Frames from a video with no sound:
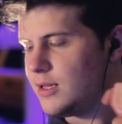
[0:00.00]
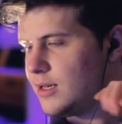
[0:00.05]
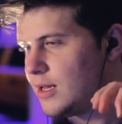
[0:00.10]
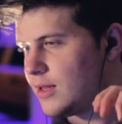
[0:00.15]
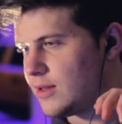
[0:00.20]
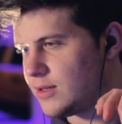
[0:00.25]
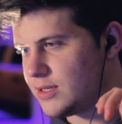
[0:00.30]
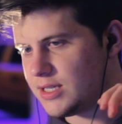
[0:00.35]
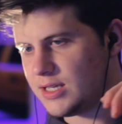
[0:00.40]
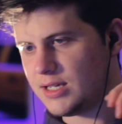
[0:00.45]

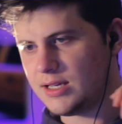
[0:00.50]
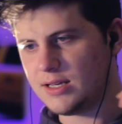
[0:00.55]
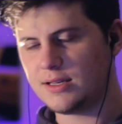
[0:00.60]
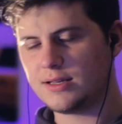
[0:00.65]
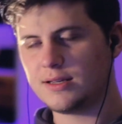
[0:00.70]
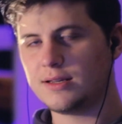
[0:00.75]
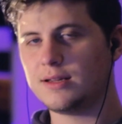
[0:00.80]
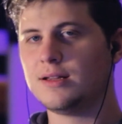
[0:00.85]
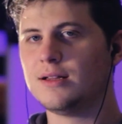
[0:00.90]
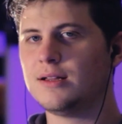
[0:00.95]
Another
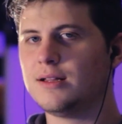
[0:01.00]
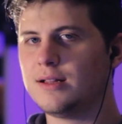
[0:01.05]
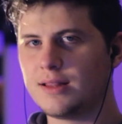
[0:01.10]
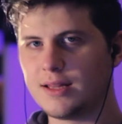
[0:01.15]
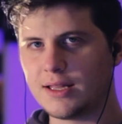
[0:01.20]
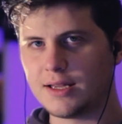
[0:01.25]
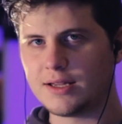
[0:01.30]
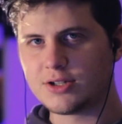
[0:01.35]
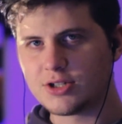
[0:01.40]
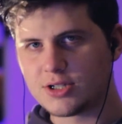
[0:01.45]
scene,
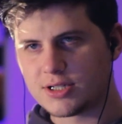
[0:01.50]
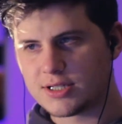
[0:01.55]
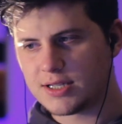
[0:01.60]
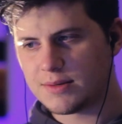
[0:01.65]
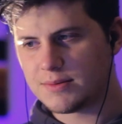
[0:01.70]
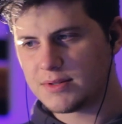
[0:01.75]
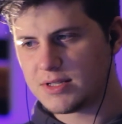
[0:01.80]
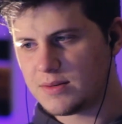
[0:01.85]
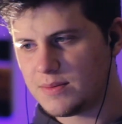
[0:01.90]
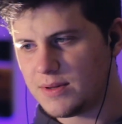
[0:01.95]
like, it just
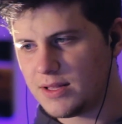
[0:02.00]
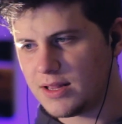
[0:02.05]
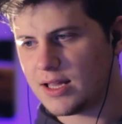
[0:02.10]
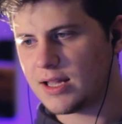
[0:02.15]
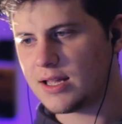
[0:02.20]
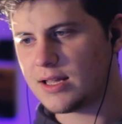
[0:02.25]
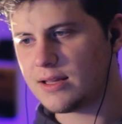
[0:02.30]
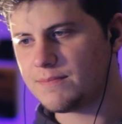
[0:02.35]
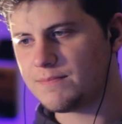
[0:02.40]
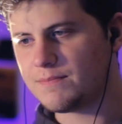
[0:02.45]
seems to be
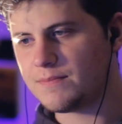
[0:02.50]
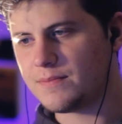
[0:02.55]
like